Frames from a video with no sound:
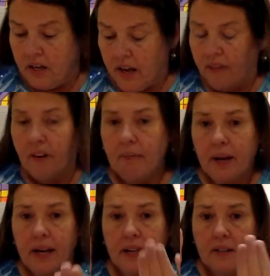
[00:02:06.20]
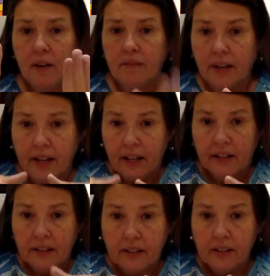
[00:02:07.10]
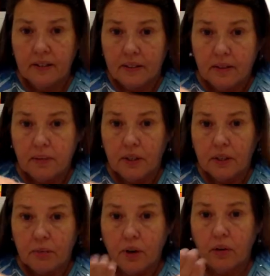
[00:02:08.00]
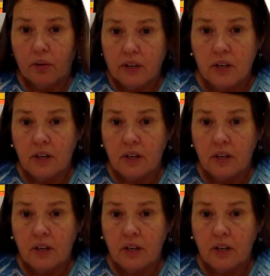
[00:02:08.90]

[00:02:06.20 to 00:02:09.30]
I've got my hands out flat like this and I'm just rolling.